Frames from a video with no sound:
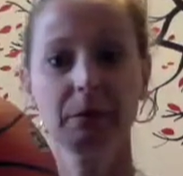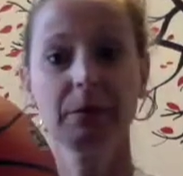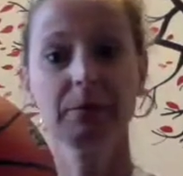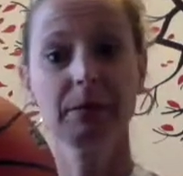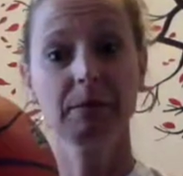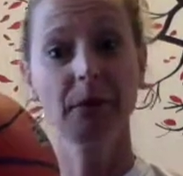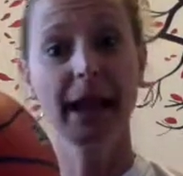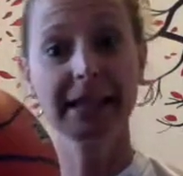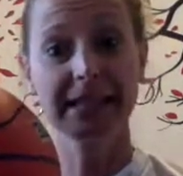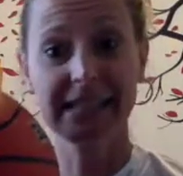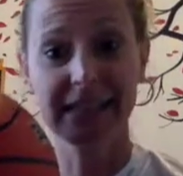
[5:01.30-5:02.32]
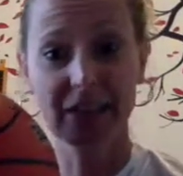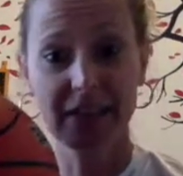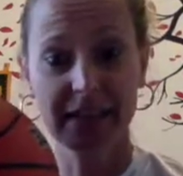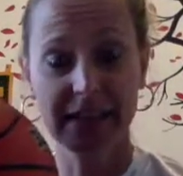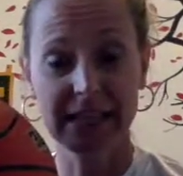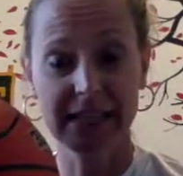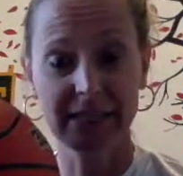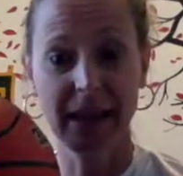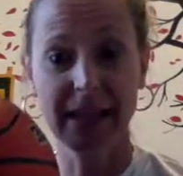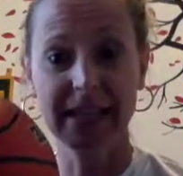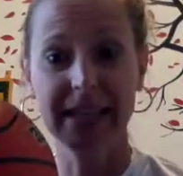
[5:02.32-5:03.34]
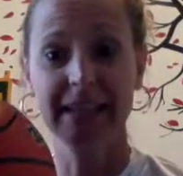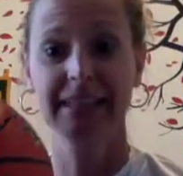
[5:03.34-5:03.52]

We've been practicing on this, right?